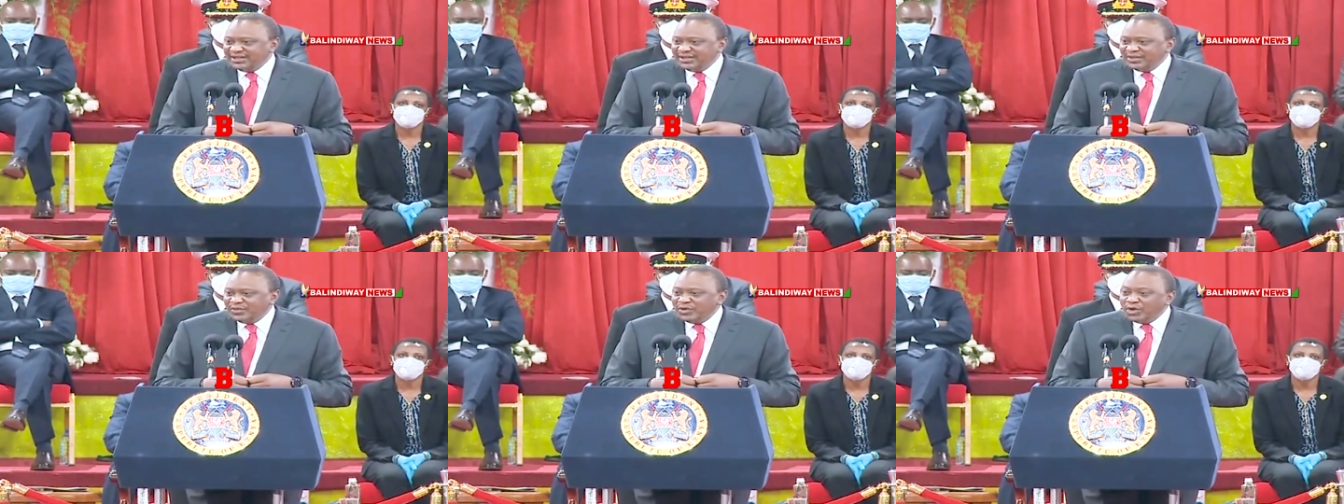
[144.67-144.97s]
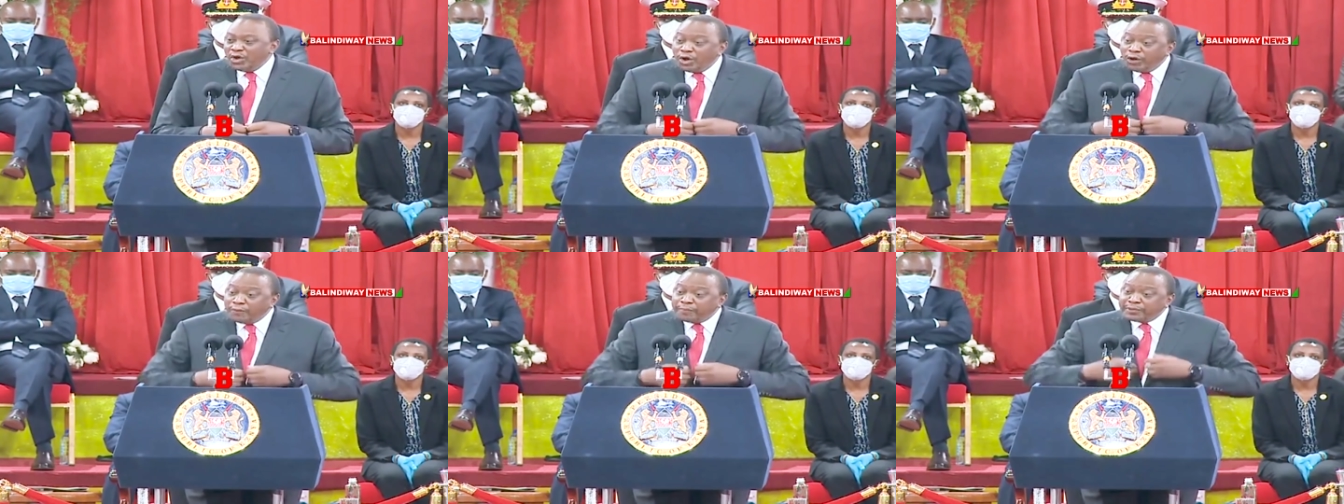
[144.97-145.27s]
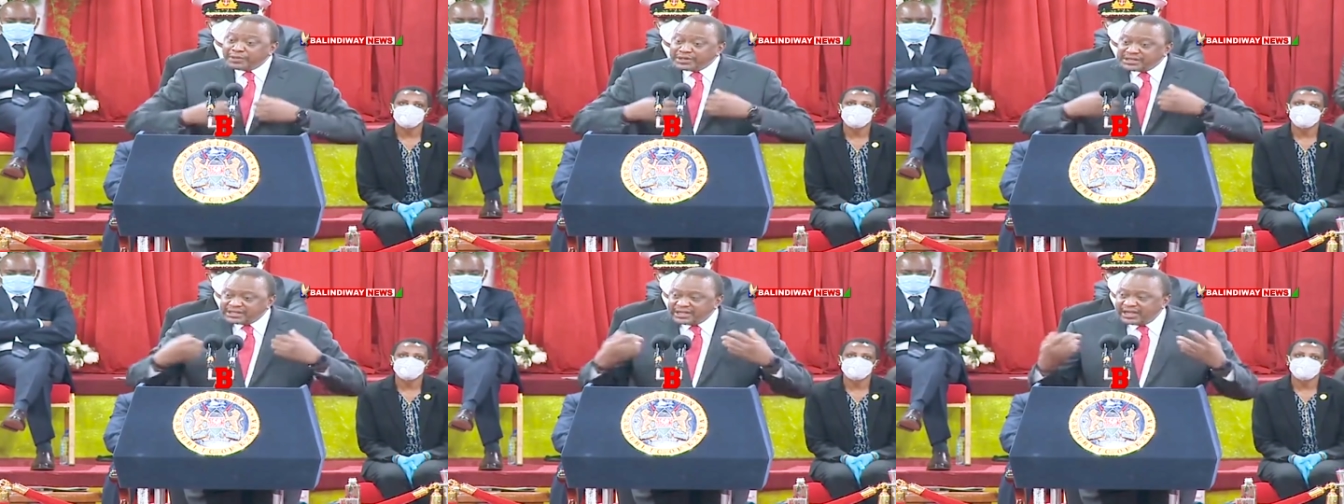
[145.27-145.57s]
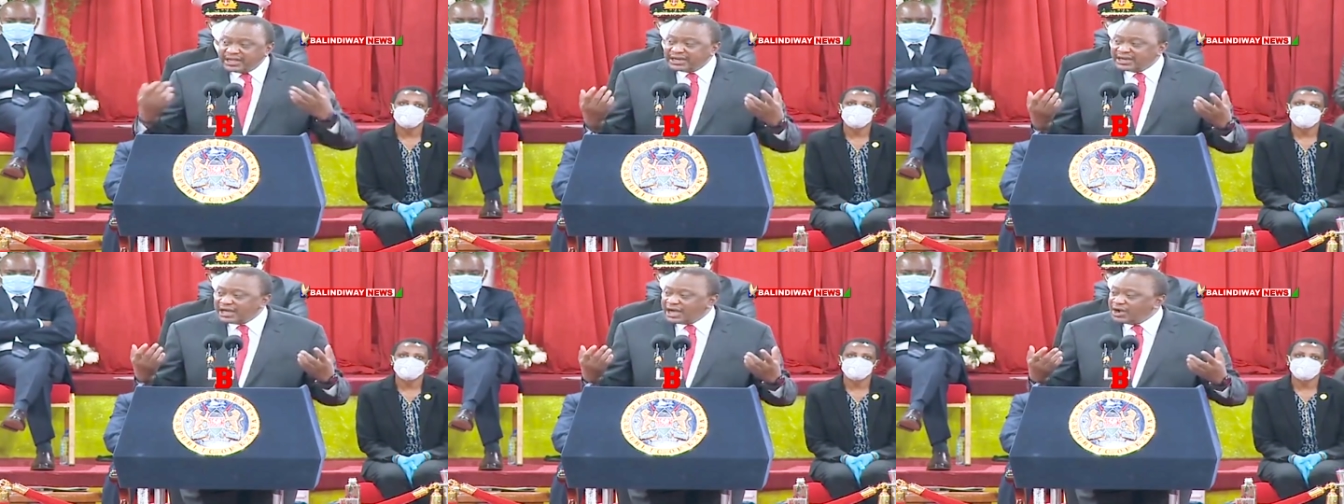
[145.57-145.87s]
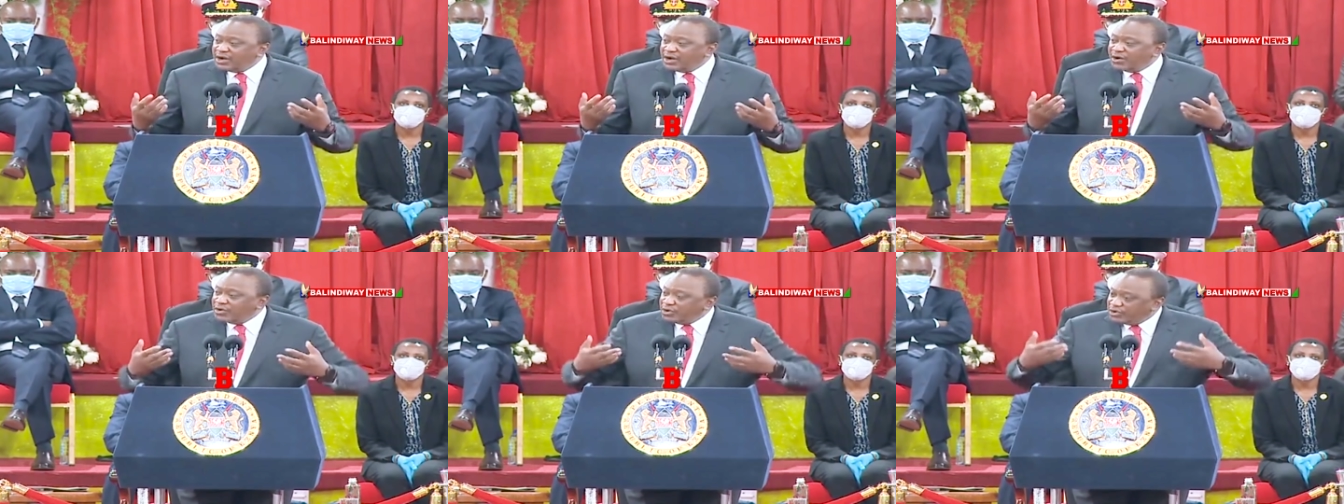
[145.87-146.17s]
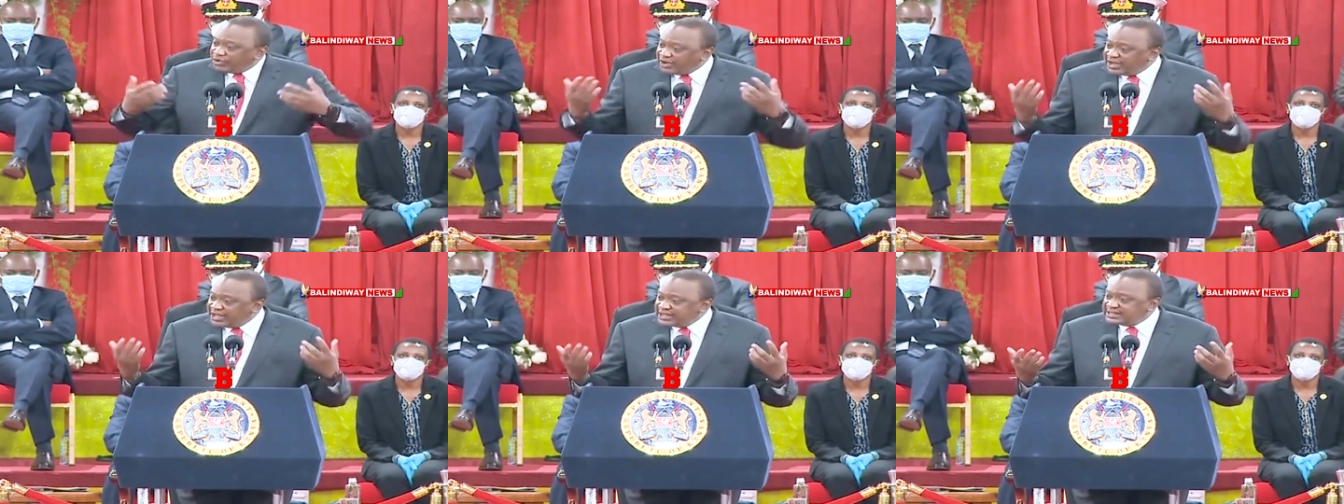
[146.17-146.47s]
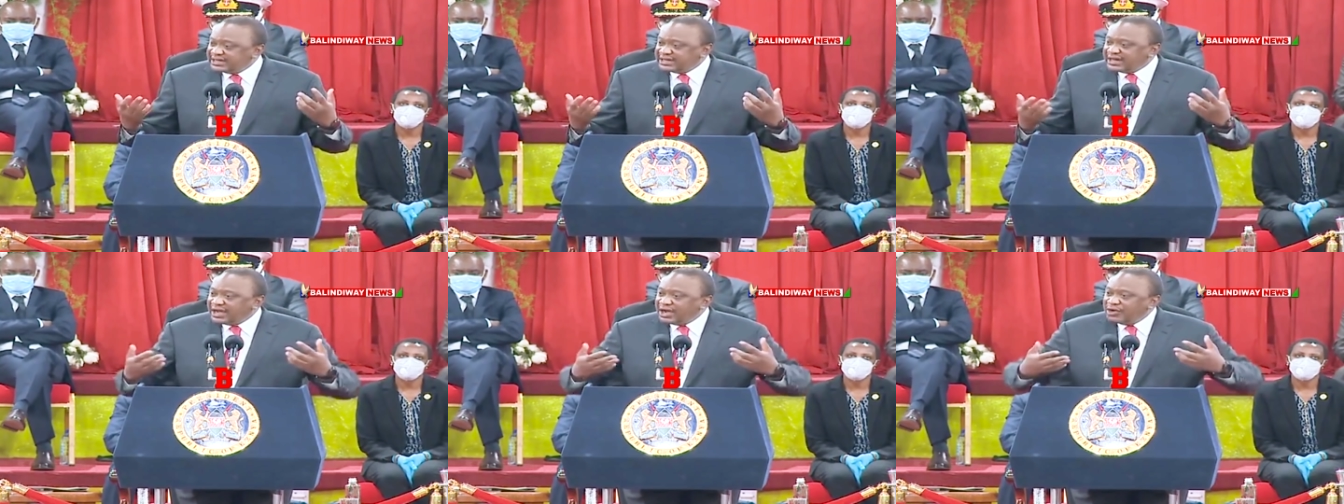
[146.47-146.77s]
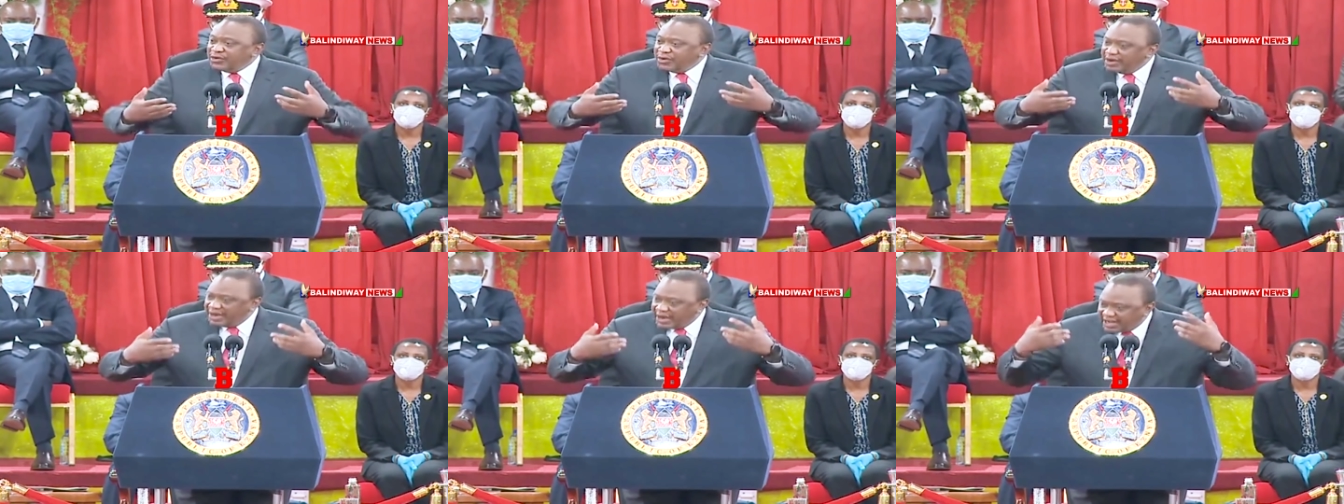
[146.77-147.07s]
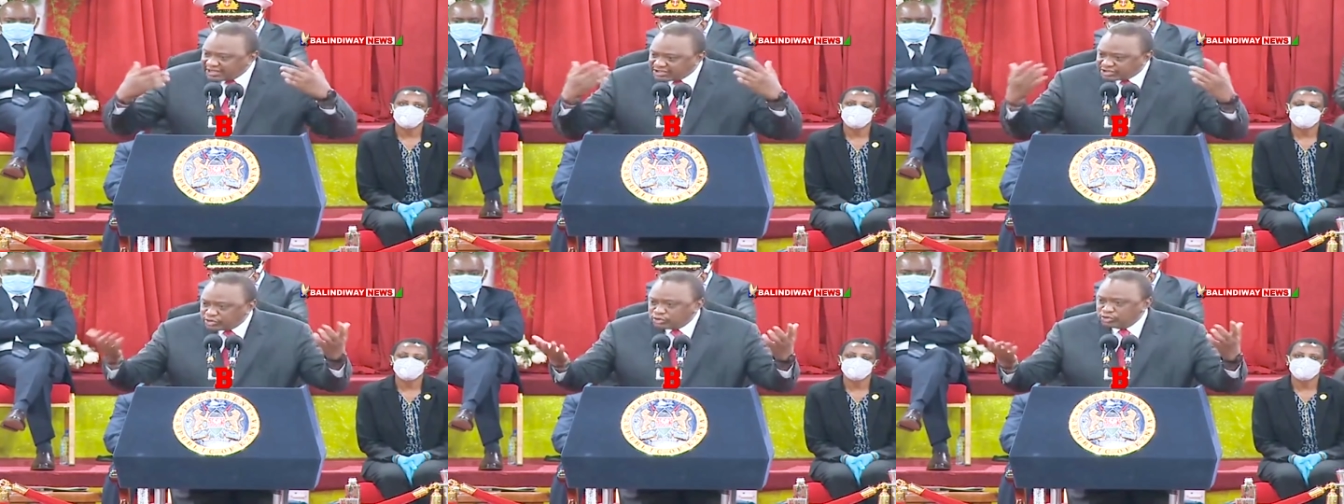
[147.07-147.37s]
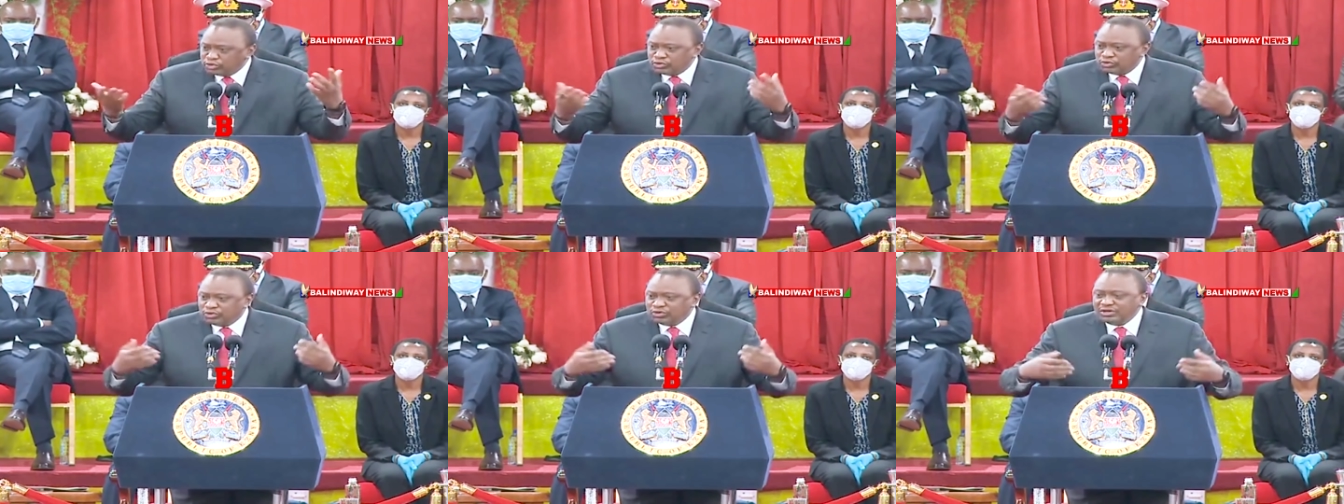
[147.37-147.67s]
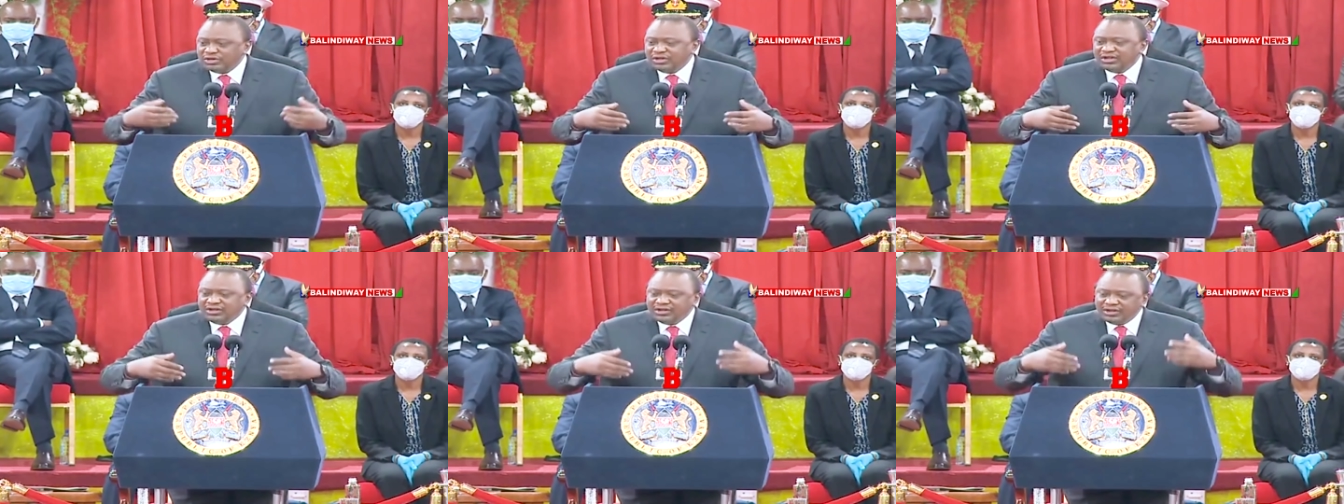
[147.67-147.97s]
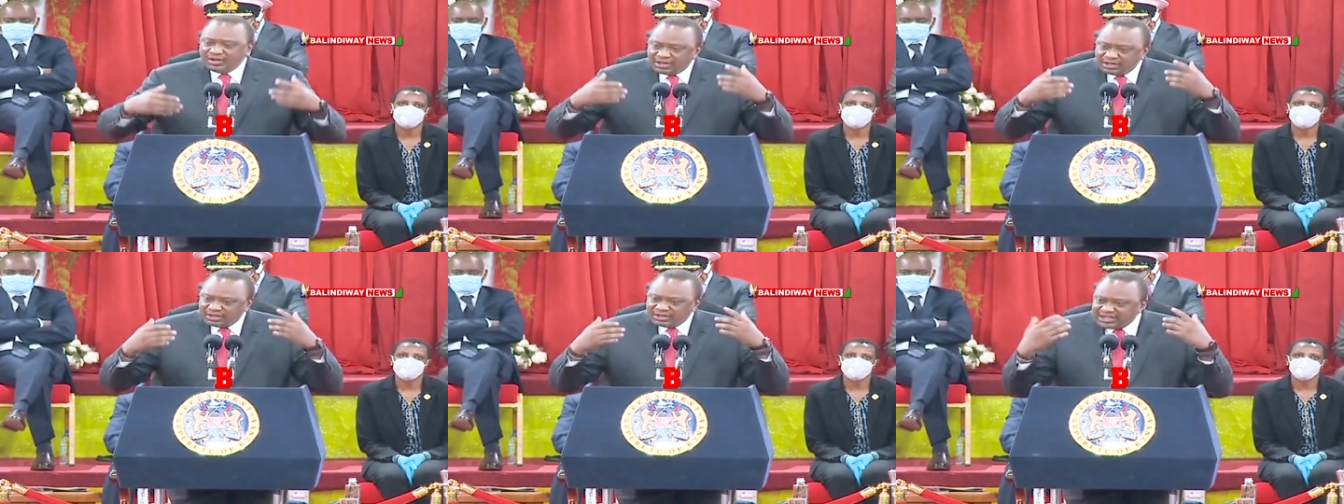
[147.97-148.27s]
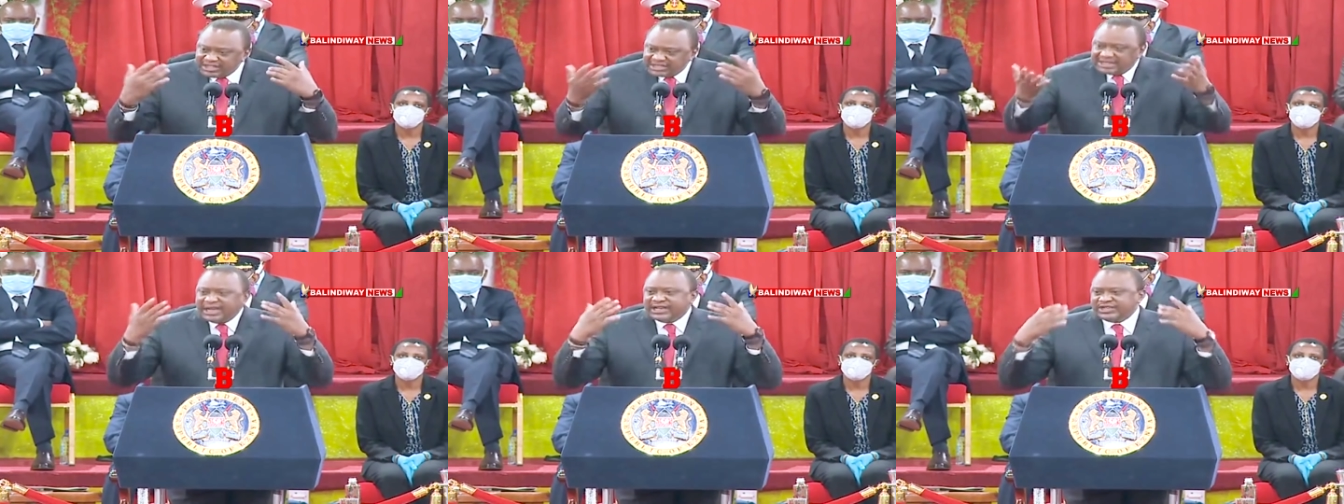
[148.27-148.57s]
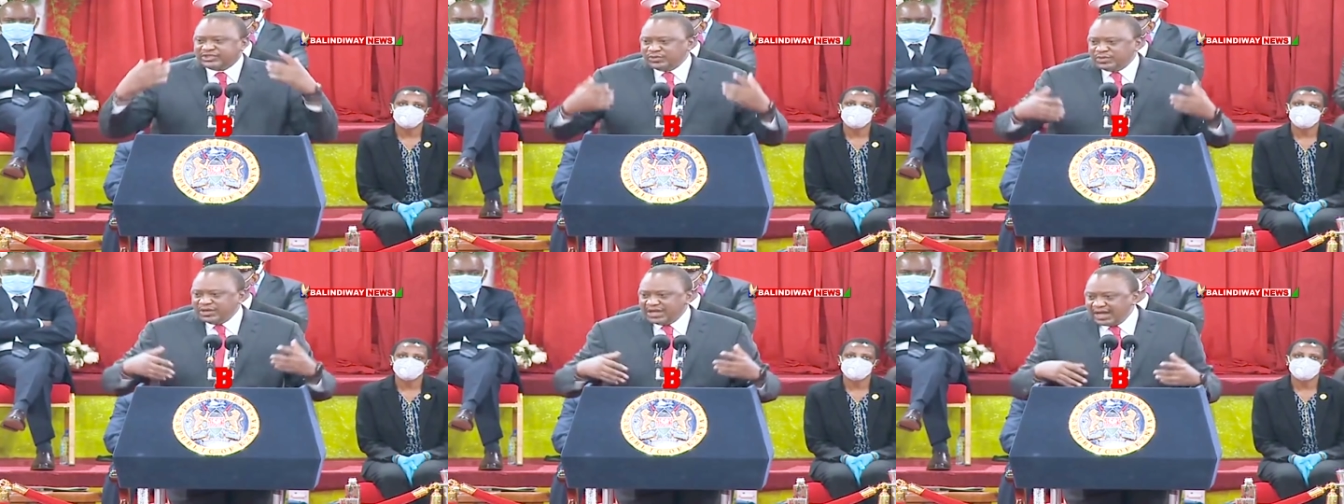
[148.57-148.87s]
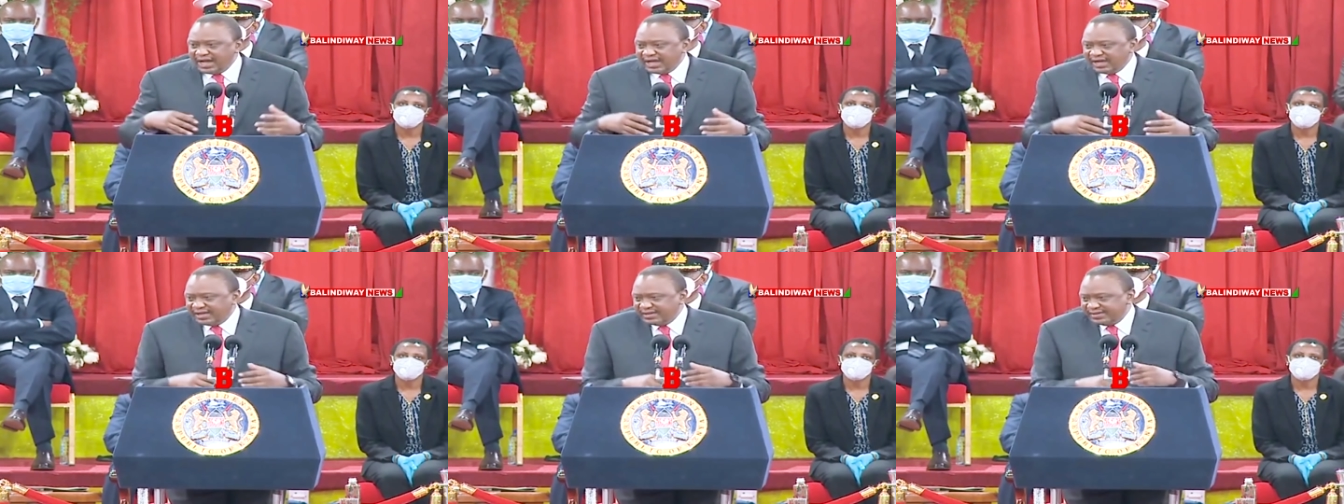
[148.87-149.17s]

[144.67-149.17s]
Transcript: We all pretend how great and how national leaders we are.